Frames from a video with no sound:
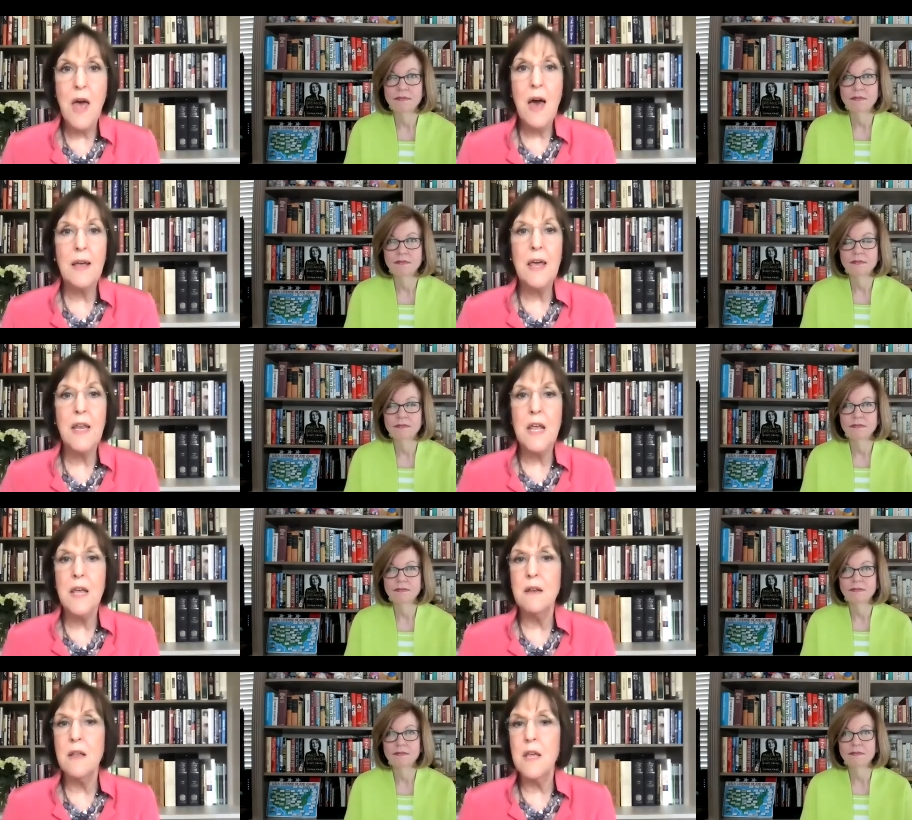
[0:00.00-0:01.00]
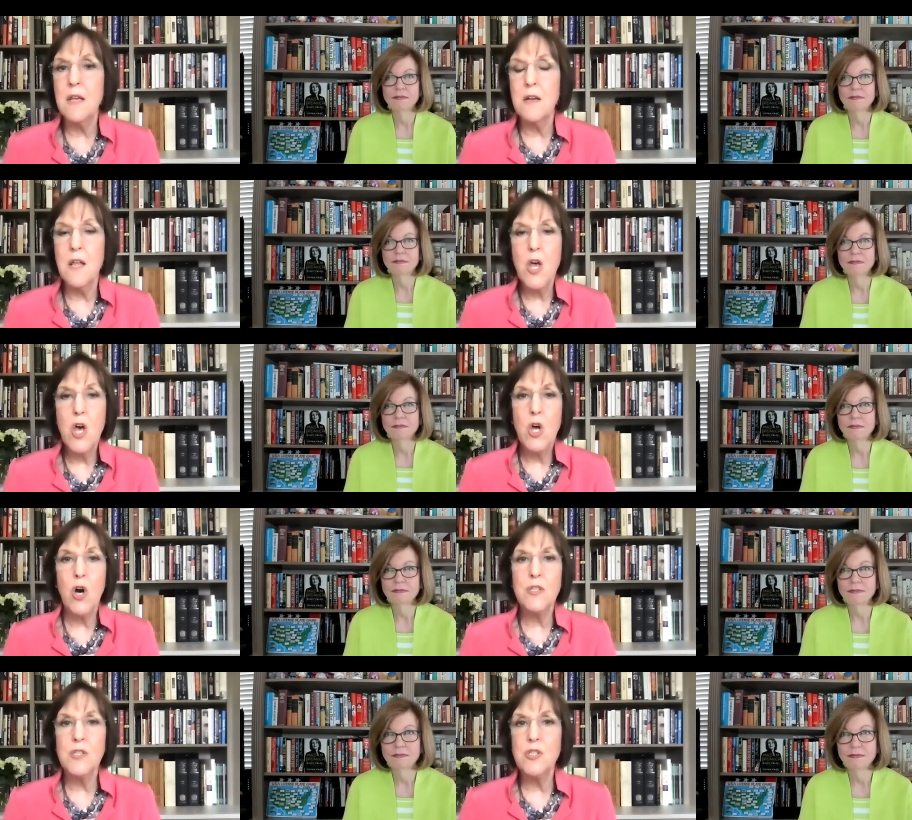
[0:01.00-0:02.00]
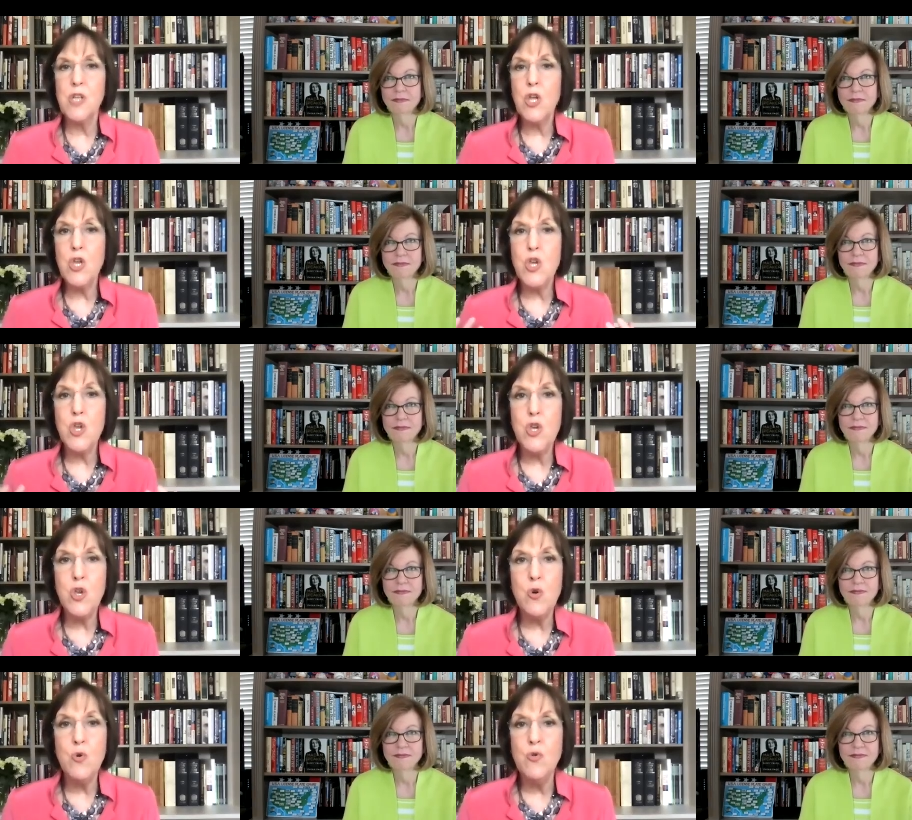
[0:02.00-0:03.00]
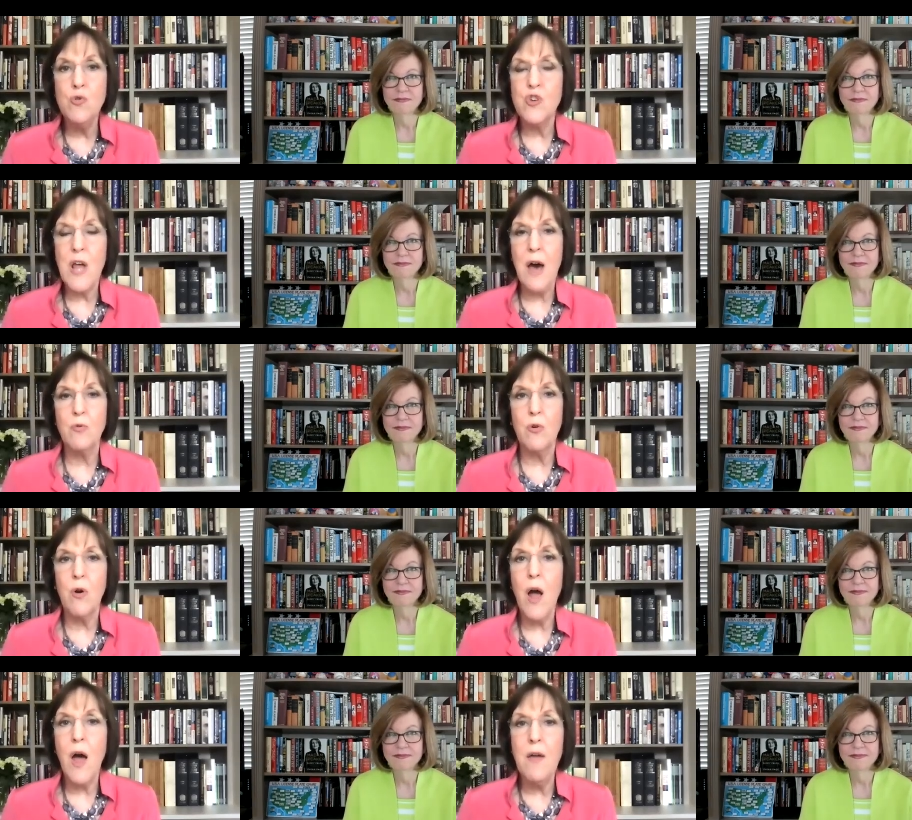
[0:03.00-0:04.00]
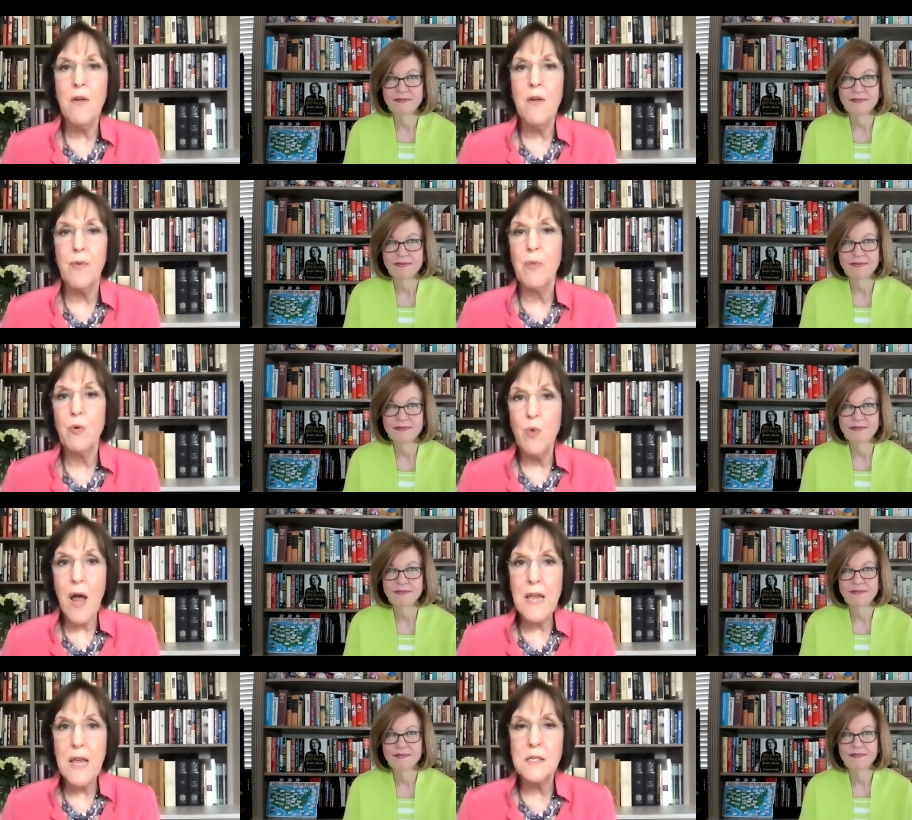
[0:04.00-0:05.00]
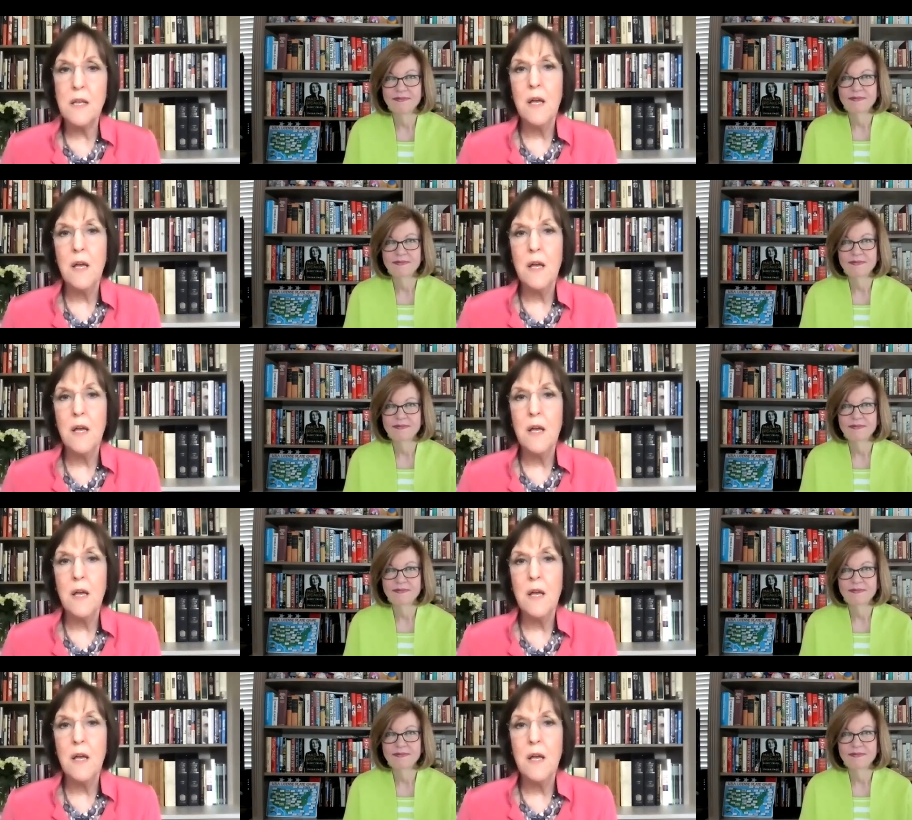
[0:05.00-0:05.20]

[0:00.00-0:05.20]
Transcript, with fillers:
Speaker 1: Again, it it causes a huge outcry from the right